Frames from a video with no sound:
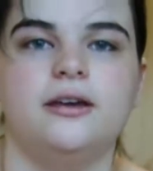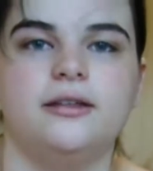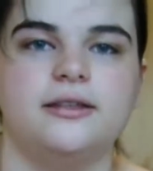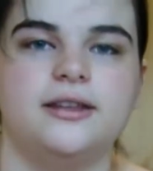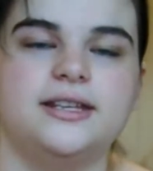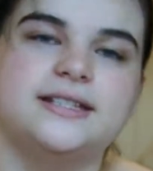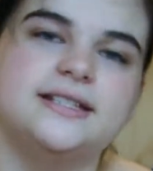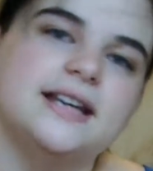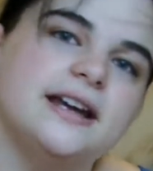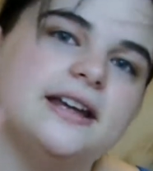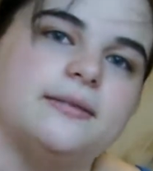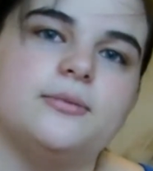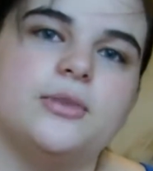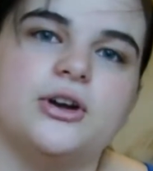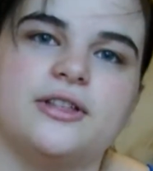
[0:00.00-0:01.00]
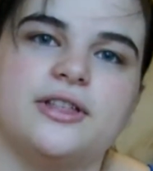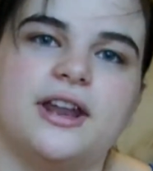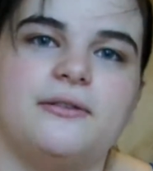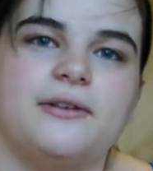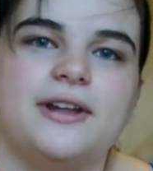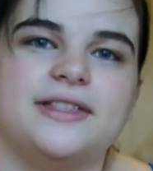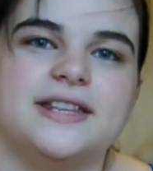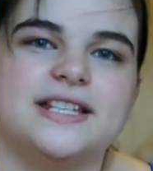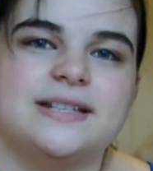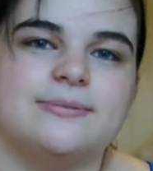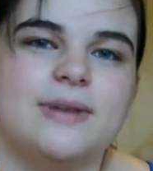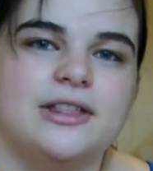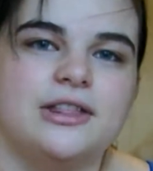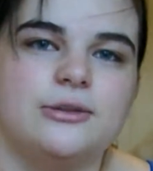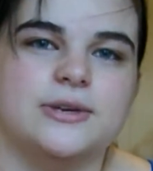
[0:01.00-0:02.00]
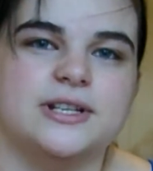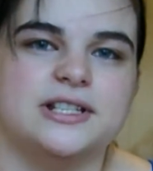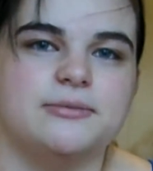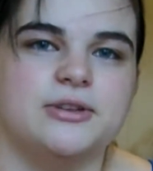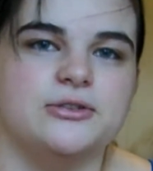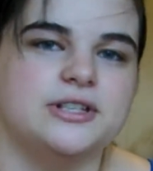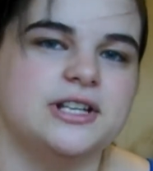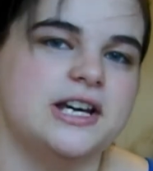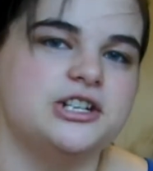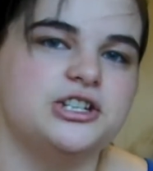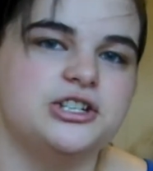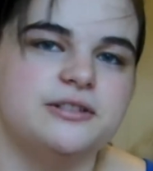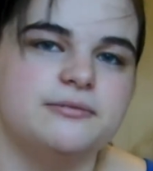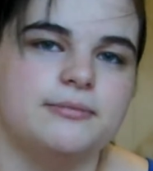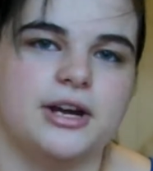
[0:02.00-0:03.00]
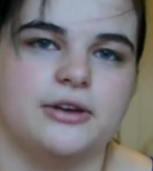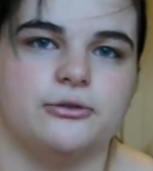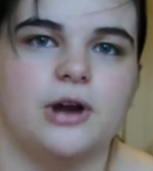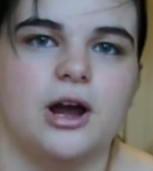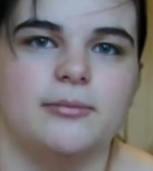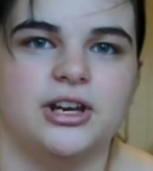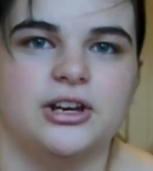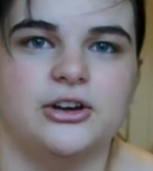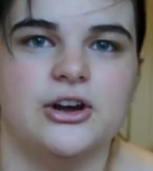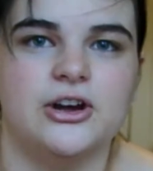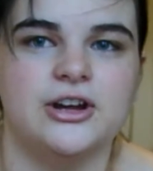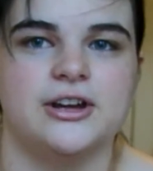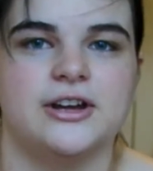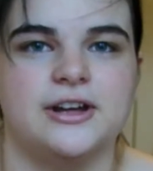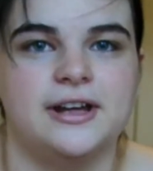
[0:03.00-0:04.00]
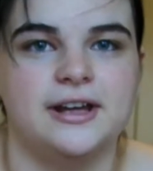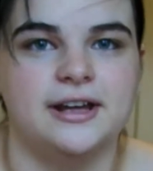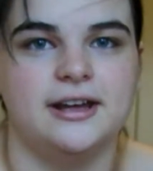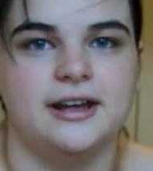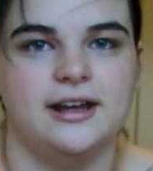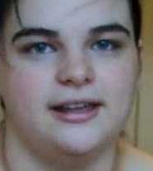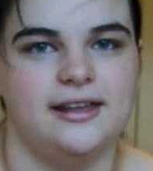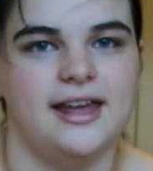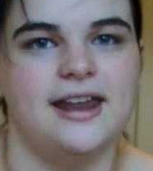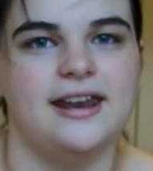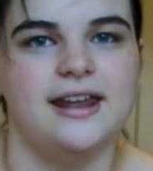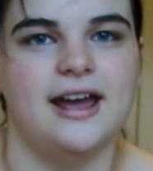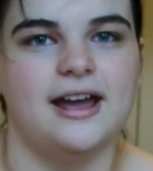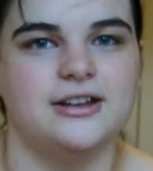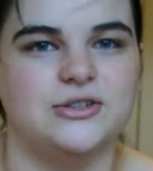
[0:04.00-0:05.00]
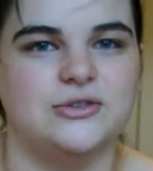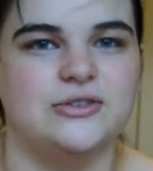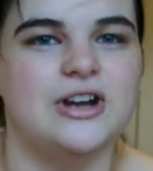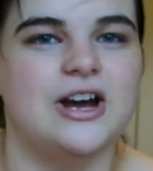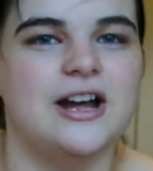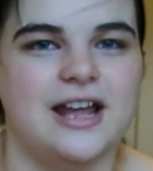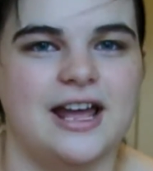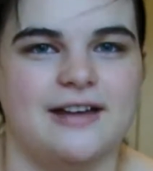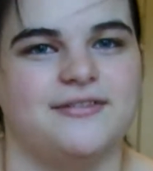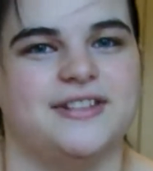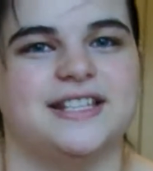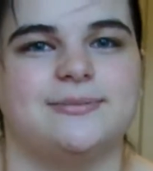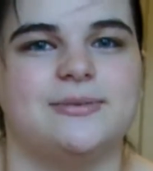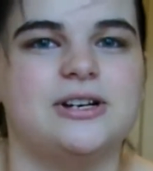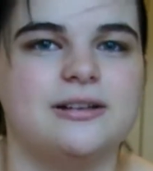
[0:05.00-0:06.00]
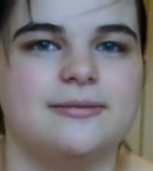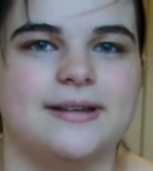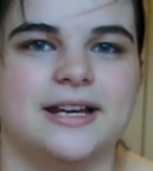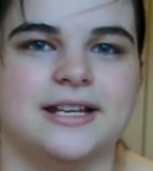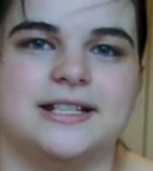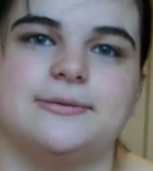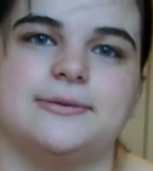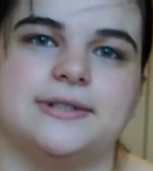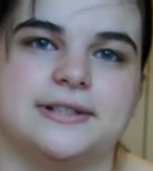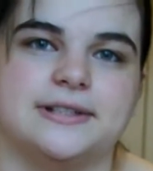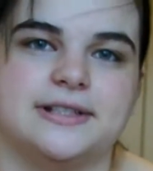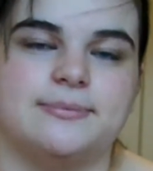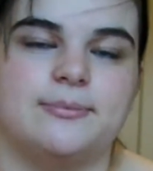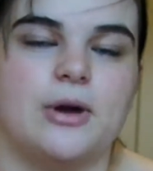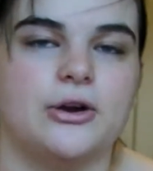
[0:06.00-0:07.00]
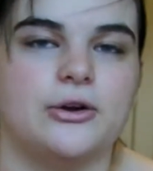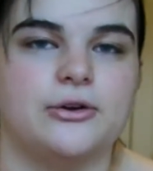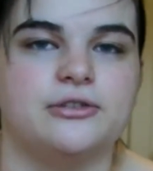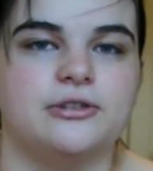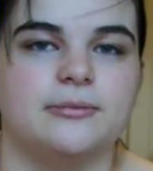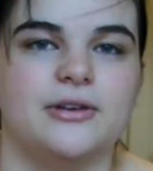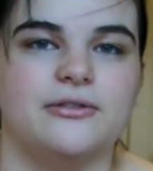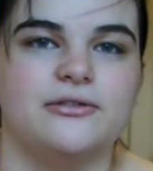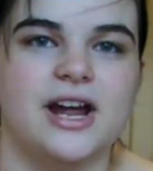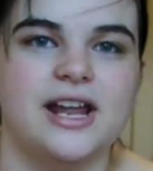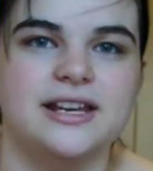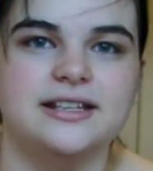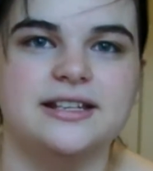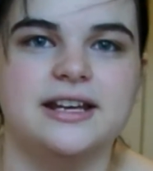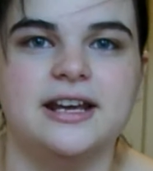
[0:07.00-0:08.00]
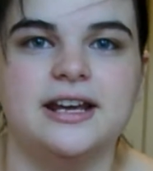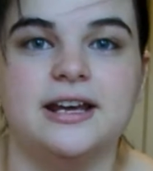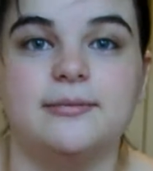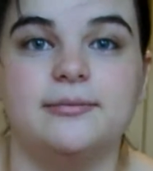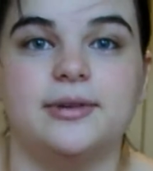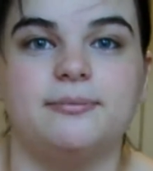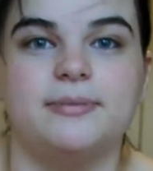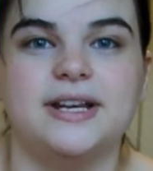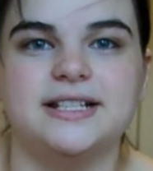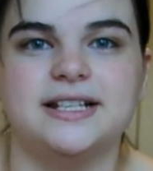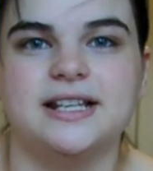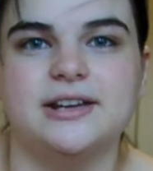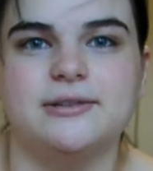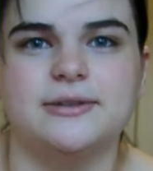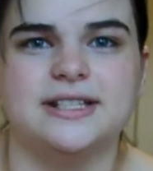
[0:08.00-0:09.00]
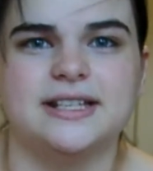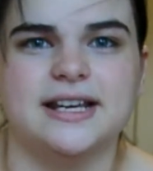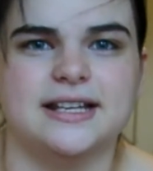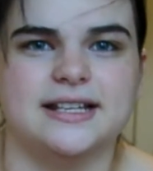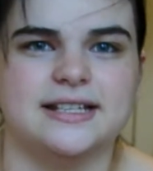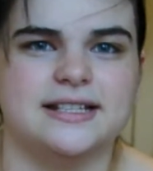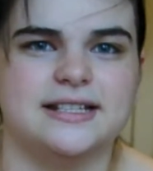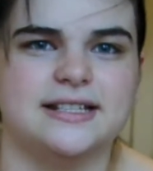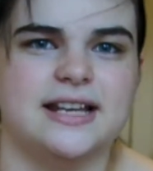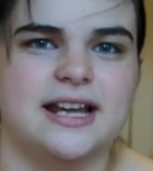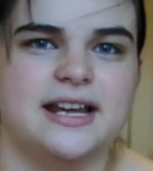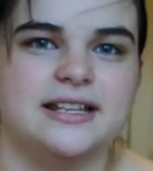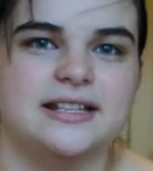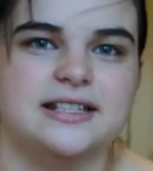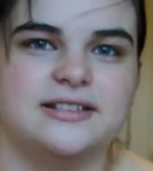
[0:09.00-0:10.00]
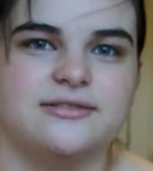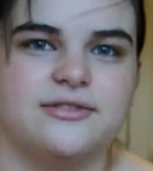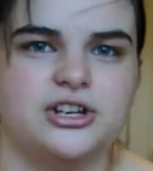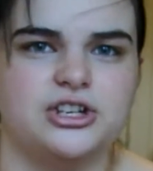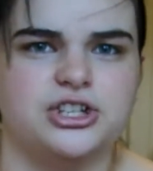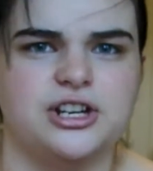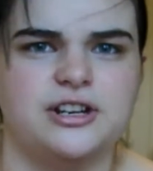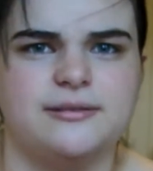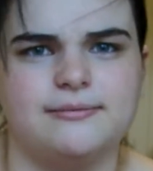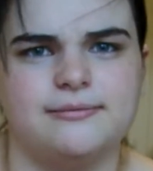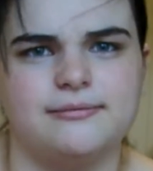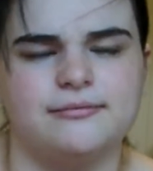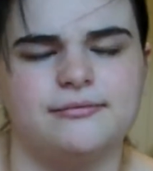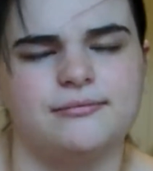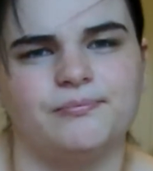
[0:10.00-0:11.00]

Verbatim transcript: The second book that I read this month was Mutation by Robin Cook. Again, I do not have this book because it was borrowed from a friend, but basically it was like a science fiction